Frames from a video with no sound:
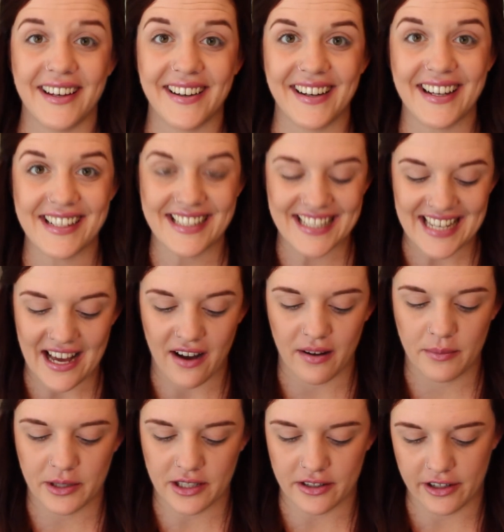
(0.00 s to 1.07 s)
Alright, now
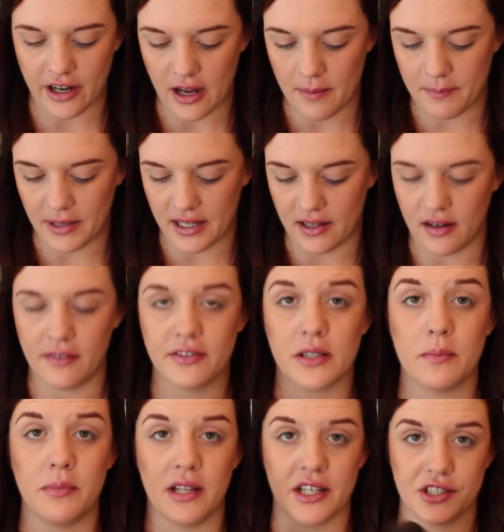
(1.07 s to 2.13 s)
I'm going to grab my e.l.f.
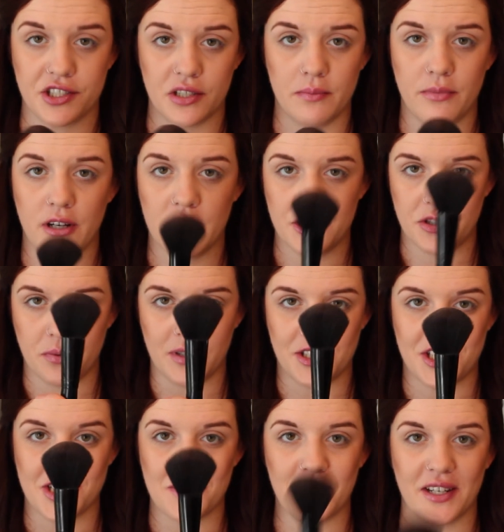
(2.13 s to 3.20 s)
complexion brush, which
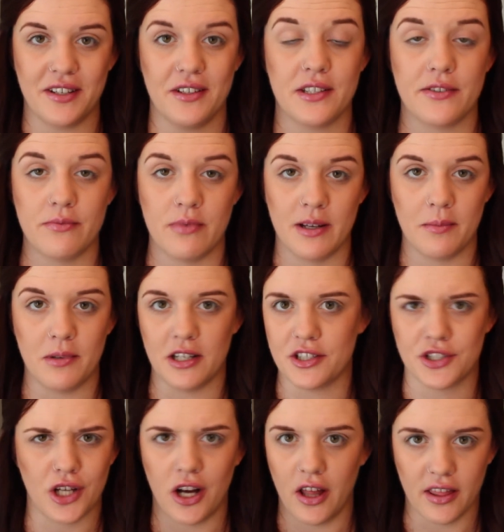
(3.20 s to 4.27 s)
is what I use for my
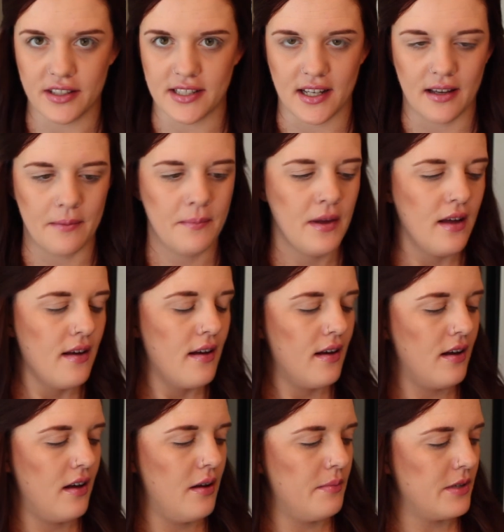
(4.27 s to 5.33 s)
blush all the time,
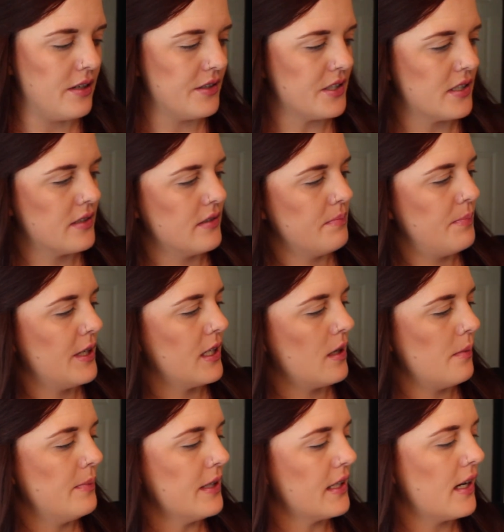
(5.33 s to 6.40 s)
and I'll just pick
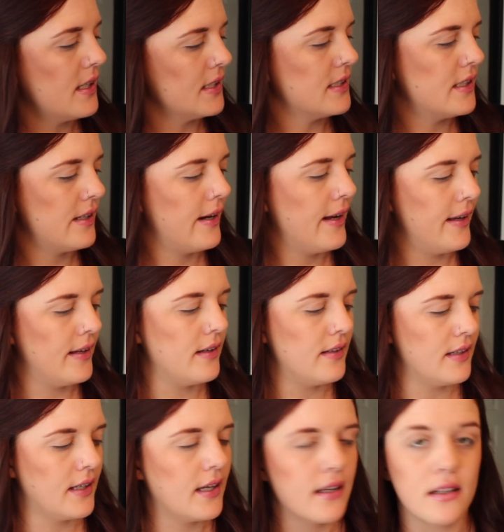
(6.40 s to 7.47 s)
up the color, and
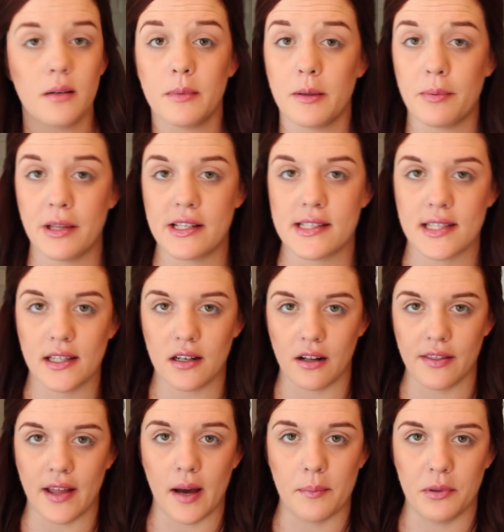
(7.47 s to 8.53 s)
again I'll be placing it
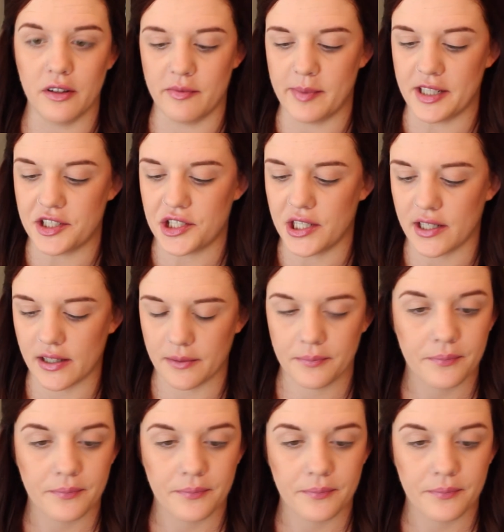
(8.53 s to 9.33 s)
on the apple of my cheek.